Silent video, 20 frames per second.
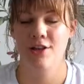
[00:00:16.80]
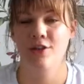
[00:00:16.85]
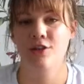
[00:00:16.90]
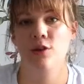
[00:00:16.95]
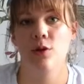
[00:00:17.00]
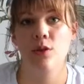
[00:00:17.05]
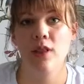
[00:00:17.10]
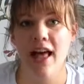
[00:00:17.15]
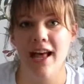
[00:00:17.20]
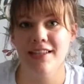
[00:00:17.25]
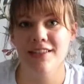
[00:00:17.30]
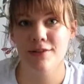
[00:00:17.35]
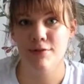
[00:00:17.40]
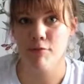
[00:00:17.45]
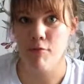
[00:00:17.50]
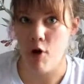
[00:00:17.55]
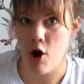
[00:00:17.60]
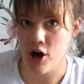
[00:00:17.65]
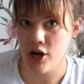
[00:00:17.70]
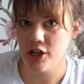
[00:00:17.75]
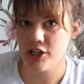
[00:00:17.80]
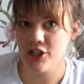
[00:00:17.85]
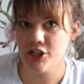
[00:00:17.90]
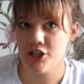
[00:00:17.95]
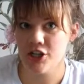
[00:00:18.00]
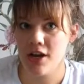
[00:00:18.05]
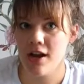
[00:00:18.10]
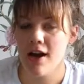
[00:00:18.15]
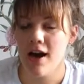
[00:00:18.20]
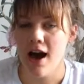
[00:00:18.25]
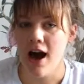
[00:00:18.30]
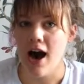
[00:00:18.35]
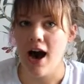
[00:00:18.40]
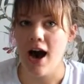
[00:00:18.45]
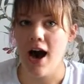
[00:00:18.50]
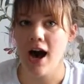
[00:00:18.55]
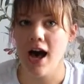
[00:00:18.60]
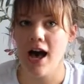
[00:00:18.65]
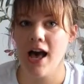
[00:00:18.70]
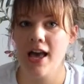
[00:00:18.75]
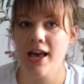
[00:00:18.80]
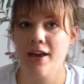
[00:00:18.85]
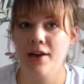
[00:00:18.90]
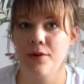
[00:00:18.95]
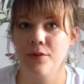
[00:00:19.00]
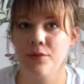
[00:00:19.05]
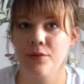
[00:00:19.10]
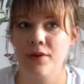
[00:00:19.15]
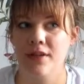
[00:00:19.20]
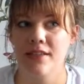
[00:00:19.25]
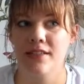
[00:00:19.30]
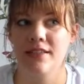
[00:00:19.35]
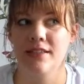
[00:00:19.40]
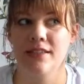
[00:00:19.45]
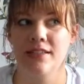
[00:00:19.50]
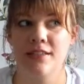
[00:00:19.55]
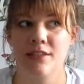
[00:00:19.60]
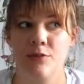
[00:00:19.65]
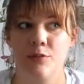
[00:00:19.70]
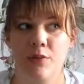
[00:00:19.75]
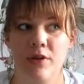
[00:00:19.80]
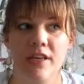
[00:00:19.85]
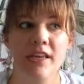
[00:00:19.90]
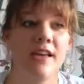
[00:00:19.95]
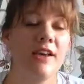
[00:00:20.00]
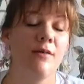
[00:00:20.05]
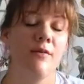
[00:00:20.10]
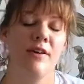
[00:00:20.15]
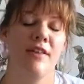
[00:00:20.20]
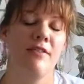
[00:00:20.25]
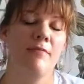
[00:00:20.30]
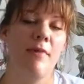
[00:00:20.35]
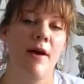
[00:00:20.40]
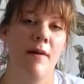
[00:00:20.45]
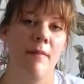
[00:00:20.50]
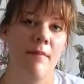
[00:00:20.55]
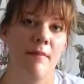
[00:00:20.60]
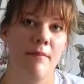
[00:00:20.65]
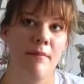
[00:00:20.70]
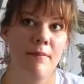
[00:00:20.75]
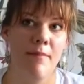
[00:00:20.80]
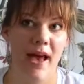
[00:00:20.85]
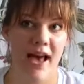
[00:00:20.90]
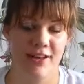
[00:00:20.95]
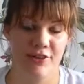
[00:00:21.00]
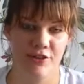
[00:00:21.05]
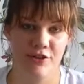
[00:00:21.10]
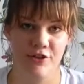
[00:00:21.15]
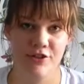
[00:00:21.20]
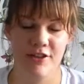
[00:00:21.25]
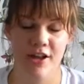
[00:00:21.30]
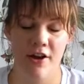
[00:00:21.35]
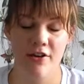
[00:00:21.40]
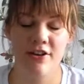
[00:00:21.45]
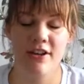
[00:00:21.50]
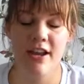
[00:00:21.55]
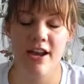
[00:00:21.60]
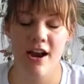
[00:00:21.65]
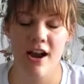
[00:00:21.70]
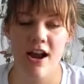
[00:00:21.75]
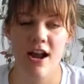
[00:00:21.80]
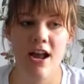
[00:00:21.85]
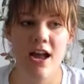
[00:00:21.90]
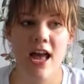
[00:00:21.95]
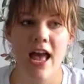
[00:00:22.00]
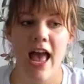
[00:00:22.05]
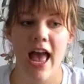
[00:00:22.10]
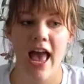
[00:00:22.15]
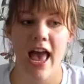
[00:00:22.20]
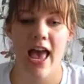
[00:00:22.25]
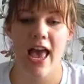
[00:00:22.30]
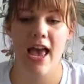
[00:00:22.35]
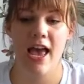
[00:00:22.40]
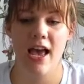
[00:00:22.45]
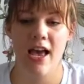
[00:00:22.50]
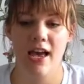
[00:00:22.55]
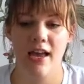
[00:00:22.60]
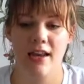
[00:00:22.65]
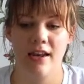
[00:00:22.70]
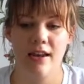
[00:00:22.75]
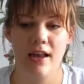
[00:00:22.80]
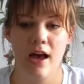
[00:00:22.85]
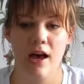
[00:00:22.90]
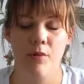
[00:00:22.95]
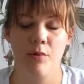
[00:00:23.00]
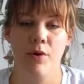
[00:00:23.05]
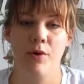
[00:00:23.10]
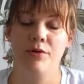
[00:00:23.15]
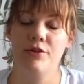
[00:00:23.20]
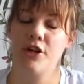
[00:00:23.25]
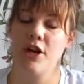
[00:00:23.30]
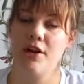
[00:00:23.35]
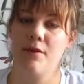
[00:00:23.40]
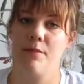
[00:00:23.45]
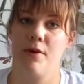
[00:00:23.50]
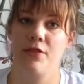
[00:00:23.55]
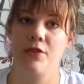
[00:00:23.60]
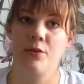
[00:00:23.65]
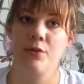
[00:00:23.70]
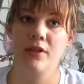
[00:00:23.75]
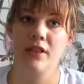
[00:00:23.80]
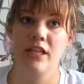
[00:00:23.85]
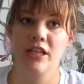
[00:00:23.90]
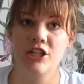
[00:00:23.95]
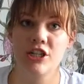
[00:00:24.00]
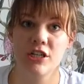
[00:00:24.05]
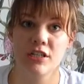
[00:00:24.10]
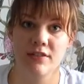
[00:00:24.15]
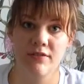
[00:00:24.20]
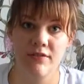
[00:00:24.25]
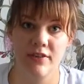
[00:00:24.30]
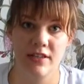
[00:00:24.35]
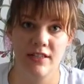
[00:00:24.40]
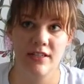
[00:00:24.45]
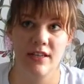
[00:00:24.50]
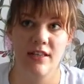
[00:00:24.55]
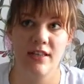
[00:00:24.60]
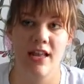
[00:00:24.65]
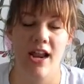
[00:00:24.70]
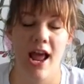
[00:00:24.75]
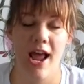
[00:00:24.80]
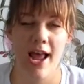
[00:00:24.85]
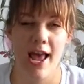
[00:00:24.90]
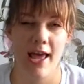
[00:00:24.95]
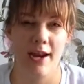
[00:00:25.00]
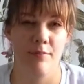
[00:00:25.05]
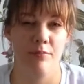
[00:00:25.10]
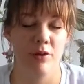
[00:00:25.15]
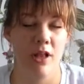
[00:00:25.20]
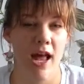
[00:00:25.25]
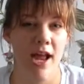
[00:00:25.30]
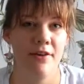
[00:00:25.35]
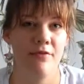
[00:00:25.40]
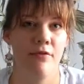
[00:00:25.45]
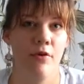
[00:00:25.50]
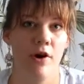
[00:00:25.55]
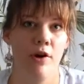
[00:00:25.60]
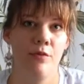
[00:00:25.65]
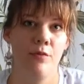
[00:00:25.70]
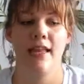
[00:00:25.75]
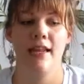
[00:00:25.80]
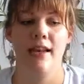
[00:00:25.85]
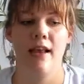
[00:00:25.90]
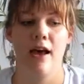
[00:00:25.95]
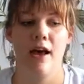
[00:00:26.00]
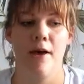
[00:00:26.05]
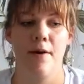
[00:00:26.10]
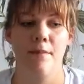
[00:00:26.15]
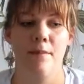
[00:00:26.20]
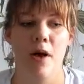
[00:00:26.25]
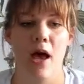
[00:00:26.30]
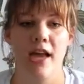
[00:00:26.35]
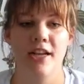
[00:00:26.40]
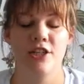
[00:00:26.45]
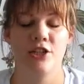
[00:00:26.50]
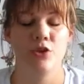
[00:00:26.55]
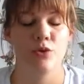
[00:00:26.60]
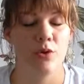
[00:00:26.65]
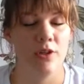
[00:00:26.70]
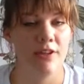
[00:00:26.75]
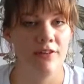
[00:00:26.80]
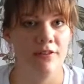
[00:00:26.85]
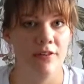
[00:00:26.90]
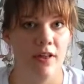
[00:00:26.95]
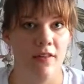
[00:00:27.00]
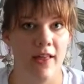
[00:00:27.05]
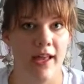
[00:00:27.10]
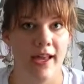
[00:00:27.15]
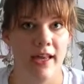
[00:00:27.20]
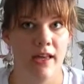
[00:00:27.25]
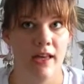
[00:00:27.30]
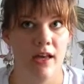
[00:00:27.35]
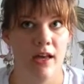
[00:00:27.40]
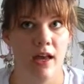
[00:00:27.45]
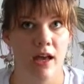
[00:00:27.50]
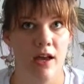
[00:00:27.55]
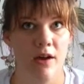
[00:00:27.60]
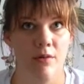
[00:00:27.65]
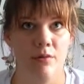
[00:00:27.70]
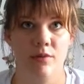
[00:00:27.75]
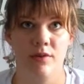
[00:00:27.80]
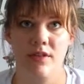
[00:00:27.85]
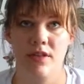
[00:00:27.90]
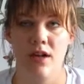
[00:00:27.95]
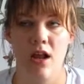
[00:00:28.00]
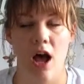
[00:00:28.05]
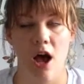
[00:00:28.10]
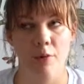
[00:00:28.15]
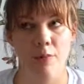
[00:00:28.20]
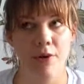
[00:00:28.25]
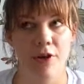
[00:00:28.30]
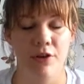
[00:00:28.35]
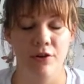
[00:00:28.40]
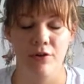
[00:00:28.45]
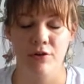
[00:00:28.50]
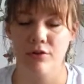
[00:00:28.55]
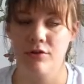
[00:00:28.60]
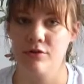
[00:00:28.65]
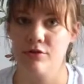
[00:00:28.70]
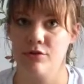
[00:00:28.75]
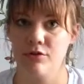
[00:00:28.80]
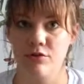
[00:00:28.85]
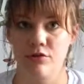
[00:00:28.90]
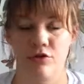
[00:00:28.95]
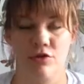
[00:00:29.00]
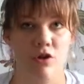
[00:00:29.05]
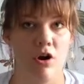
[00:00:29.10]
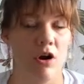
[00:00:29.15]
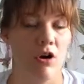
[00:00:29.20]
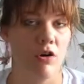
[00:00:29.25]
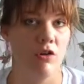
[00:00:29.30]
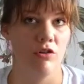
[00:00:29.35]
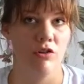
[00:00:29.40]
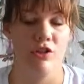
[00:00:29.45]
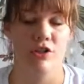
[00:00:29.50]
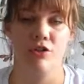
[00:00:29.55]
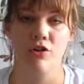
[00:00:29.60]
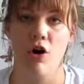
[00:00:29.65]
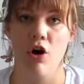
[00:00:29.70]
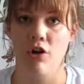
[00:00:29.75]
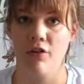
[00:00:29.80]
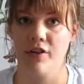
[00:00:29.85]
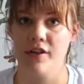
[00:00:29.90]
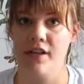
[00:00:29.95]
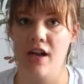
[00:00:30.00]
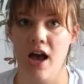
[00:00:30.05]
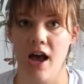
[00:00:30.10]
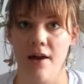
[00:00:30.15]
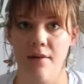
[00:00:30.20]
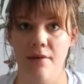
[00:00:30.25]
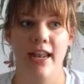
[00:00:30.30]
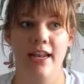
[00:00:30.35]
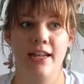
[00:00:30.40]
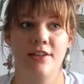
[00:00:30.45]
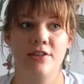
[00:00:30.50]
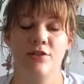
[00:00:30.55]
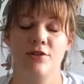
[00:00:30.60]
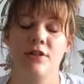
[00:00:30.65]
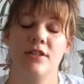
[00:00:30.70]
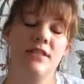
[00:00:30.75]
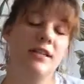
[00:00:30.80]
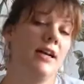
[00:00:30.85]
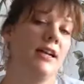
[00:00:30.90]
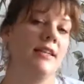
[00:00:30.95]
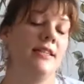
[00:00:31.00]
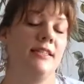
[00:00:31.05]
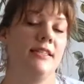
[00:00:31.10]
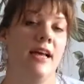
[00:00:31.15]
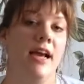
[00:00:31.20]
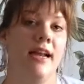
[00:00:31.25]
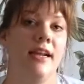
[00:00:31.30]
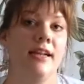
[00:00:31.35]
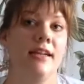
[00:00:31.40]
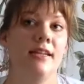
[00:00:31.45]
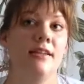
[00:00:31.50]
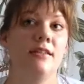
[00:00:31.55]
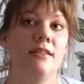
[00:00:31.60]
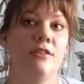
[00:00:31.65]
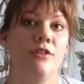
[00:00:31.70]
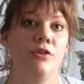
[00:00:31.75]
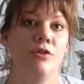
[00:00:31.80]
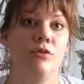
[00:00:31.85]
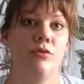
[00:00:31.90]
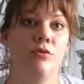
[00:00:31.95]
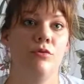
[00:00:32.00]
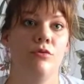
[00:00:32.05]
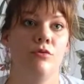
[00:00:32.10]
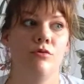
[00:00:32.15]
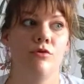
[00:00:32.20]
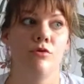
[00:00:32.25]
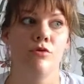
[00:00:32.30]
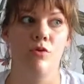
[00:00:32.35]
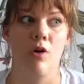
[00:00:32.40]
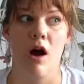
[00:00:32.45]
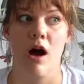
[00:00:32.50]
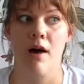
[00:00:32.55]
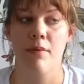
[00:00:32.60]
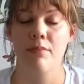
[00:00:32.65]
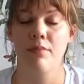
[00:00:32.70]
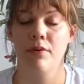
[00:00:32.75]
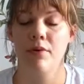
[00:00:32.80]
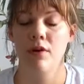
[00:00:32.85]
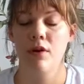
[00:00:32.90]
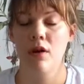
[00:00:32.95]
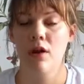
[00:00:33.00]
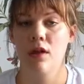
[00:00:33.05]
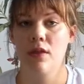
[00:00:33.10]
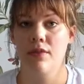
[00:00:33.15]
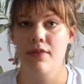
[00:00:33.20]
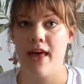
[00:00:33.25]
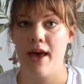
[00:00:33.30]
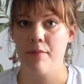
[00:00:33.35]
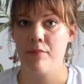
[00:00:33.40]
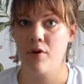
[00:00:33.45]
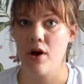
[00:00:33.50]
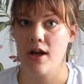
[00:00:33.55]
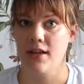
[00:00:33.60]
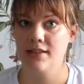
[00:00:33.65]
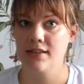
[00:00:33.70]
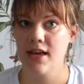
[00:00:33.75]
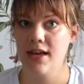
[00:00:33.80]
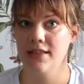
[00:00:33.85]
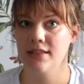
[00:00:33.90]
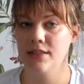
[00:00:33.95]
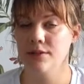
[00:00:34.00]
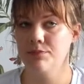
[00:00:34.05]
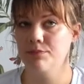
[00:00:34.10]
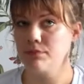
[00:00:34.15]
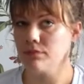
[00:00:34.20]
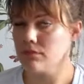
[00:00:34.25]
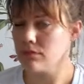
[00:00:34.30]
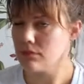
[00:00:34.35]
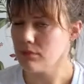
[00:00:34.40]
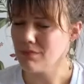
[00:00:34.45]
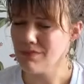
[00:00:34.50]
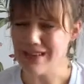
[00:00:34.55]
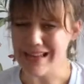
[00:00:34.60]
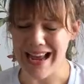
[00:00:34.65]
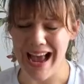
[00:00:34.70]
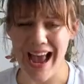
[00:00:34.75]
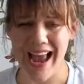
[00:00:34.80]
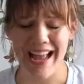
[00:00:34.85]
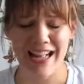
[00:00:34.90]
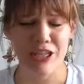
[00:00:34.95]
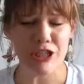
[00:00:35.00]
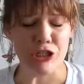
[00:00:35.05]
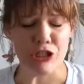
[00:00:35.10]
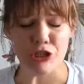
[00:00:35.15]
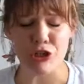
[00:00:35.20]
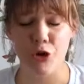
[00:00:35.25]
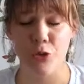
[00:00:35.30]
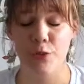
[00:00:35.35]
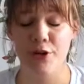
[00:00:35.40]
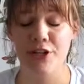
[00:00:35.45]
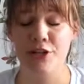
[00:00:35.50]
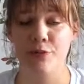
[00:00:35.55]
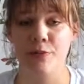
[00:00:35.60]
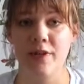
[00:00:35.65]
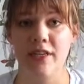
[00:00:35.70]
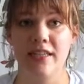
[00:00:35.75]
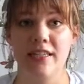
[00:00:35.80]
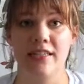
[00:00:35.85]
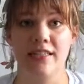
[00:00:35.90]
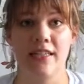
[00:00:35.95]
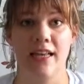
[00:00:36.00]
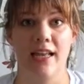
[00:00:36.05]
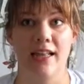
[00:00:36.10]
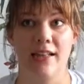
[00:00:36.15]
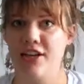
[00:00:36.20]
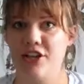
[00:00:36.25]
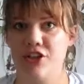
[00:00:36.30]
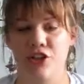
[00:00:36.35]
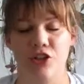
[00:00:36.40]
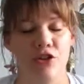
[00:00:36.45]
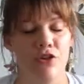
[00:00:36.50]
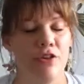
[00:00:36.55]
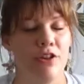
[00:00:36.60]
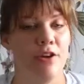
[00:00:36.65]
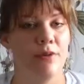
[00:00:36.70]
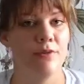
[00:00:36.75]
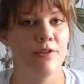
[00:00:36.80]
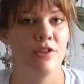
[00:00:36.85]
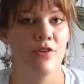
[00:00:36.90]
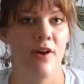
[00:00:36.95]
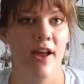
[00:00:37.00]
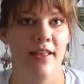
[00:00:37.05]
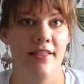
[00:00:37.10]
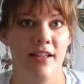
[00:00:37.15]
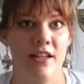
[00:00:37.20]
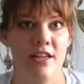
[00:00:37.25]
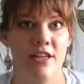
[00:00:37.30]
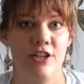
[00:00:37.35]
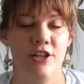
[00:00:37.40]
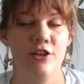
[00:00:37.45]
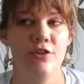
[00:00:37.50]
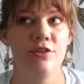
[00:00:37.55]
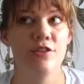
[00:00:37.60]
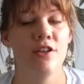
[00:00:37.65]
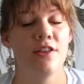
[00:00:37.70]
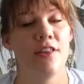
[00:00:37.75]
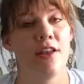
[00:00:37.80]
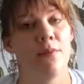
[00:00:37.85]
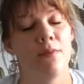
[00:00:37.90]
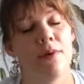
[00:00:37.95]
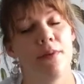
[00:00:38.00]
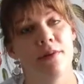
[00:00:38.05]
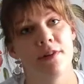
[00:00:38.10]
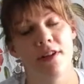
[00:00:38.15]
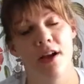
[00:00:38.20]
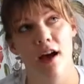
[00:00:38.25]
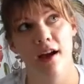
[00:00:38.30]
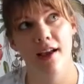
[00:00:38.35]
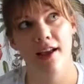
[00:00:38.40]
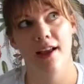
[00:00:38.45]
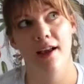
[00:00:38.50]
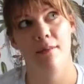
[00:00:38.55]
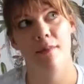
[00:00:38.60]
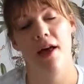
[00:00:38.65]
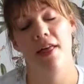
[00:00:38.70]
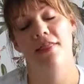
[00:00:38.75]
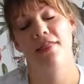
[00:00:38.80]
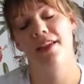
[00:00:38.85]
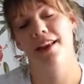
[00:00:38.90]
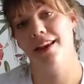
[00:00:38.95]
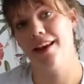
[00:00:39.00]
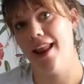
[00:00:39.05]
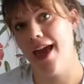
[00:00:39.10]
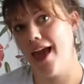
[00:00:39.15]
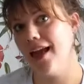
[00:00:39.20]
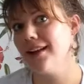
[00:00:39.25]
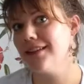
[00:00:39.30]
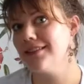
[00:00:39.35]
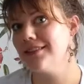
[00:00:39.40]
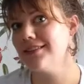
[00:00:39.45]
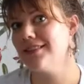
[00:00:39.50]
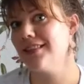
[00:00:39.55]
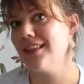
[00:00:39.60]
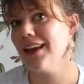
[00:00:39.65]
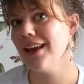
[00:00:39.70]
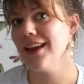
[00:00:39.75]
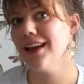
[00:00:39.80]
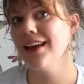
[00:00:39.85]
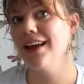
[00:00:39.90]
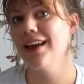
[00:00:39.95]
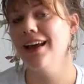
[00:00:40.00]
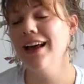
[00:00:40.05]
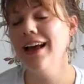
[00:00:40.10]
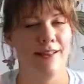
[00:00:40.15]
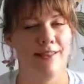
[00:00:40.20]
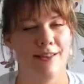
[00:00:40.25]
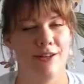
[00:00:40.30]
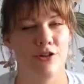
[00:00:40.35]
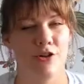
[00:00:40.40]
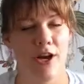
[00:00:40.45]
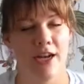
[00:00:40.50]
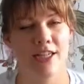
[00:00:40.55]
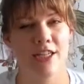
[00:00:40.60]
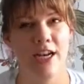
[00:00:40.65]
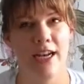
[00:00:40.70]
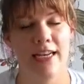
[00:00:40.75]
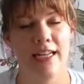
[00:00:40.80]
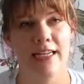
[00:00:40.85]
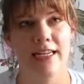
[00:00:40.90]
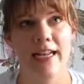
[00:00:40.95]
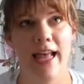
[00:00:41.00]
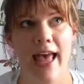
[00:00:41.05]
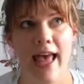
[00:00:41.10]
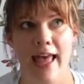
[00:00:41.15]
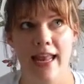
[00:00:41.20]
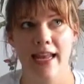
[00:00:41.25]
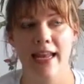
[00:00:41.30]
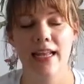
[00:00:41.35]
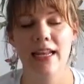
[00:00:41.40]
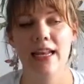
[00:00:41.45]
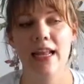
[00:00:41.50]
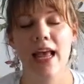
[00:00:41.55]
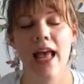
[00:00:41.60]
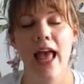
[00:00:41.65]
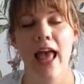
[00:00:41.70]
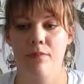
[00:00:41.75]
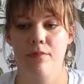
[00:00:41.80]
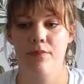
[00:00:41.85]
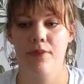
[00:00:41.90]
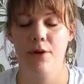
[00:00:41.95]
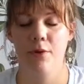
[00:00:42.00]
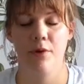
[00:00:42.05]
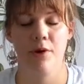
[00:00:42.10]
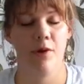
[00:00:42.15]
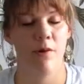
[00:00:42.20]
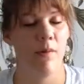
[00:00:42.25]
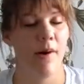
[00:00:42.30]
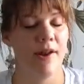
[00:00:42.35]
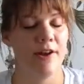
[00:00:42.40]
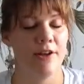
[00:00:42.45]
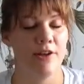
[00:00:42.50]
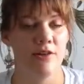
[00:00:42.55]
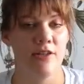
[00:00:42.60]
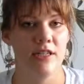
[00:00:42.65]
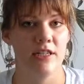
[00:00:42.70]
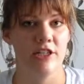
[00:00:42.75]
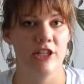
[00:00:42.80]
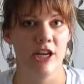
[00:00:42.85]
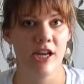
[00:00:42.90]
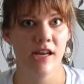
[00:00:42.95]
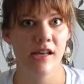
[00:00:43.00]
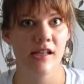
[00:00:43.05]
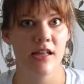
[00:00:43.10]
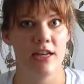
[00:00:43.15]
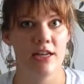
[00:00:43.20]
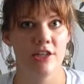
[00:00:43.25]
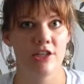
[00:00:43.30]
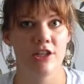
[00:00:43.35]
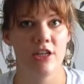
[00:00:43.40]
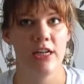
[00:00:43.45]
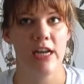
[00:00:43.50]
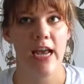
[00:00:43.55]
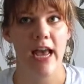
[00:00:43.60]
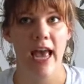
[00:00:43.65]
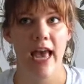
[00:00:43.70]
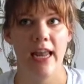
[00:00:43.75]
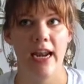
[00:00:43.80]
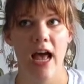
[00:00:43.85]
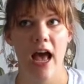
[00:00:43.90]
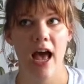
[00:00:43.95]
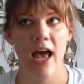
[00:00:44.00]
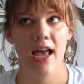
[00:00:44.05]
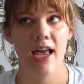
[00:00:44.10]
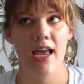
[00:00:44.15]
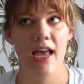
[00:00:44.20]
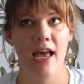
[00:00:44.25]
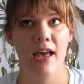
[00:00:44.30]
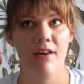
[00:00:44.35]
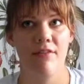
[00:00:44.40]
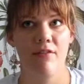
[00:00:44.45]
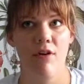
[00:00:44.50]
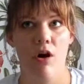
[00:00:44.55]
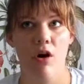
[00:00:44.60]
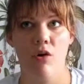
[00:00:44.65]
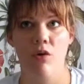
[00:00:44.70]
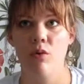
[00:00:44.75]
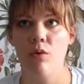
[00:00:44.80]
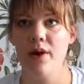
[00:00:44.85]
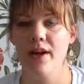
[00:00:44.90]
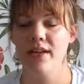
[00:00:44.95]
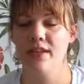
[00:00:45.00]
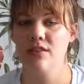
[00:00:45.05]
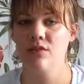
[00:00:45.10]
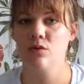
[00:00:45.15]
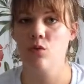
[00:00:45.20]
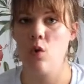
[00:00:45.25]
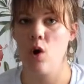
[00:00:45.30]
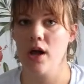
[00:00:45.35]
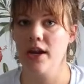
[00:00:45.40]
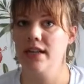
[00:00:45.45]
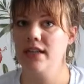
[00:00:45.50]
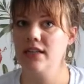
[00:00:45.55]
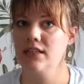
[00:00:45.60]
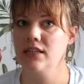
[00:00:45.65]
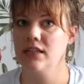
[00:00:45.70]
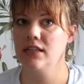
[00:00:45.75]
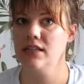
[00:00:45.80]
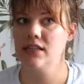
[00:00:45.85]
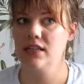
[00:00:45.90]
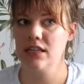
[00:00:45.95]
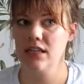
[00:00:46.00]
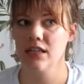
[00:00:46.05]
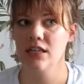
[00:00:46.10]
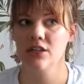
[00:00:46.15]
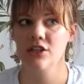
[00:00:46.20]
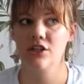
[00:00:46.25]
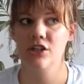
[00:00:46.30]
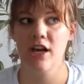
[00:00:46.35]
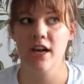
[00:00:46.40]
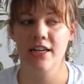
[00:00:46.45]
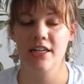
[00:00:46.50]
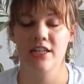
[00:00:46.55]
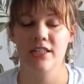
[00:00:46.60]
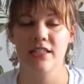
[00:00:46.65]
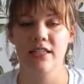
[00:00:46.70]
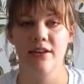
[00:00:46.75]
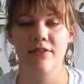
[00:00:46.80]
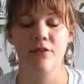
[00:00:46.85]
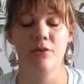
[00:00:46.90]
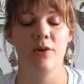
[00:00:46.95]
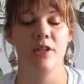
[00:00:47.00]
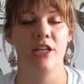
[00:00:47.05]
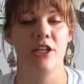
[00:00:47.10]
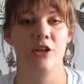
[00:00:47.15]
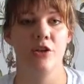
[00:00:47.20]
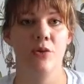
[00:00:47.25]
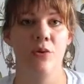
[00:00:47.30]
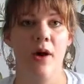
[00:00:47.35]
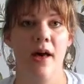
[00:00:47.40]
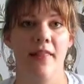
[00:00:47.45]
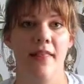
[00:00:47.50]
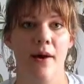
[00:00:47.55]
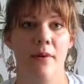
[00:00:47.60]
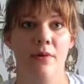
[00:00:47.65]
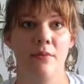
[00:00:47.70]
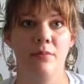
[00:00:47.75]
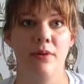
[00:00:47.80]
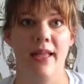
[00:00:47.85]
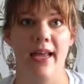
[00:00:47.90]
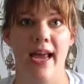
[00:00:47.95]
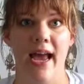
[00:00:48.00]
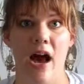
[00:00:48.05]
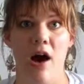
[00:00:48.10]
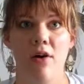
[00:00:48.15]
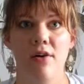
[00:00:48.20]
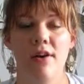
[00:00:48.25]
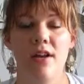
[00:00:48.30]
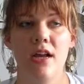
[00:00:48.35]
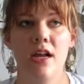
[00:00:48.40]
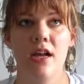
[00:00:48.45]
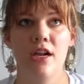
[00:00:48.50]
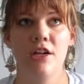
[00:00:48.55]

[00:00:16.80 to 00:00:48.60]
So last March, I was speaking with my pastors down here and we were talking about the religious visa that I had applied for, and I just really felt like I was an uphill struggle just all the time. And as soon as I decided to drop that process, I had so much peace. I just knew that it was the right thing to do. So then we were talking about the next thing, the direction I needed to head in. They were like, why don't you teach English? And I have always wanted to teach. I just never really knew how that would play out.